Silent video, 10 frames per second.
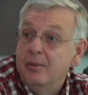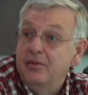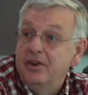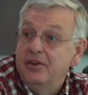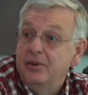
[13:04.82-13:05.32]

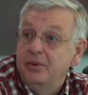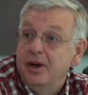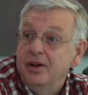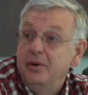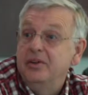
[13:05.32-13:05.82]
moving
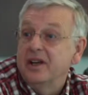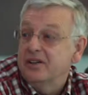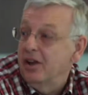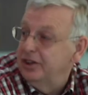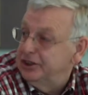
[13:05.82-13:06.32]
to new
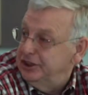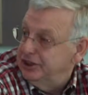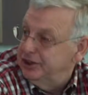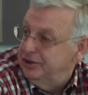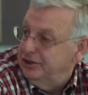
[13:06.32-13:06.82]
technologies
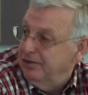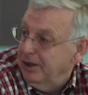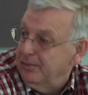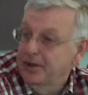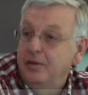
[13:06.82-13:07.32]
to
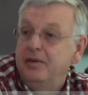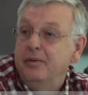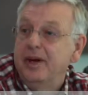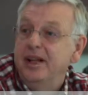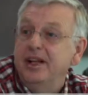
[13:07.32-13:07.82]
develop the UV
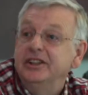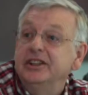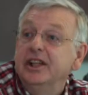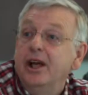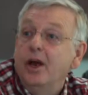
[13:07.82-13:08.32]
radiation,
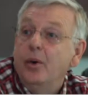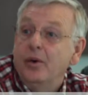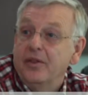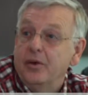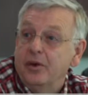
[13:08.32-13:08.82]

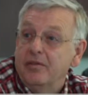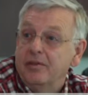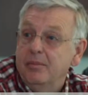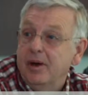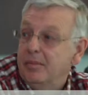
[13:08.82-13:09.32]
where they're going
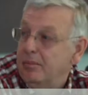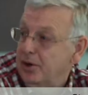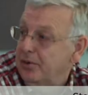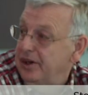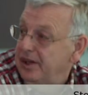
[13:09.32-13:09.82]
from
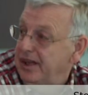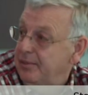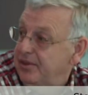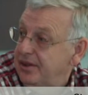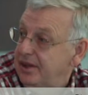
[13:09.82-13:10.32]
mercury
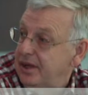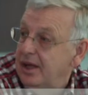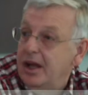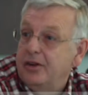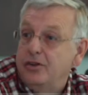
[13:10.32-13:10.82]
lamps
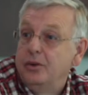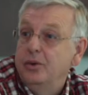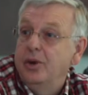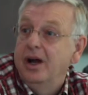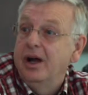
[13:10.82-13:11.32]

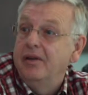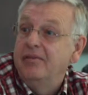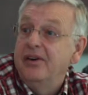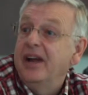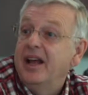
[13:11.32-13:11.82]
to
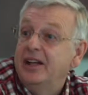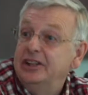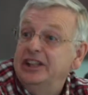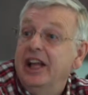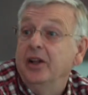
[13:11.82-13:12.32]
very high
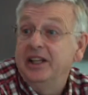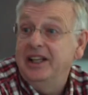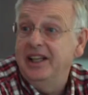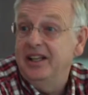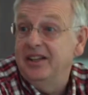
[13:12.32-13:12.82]
energy
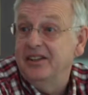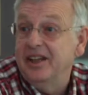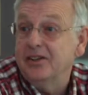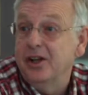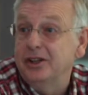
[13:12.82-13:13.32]
LED
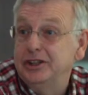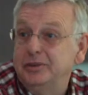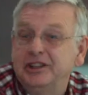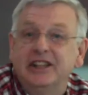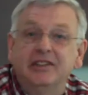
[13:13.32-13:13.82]
technology,
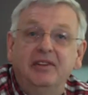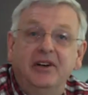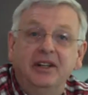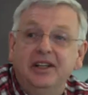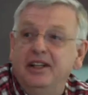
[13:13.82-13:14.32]
which has a
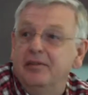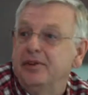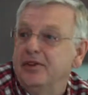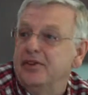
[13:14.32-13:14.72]
very different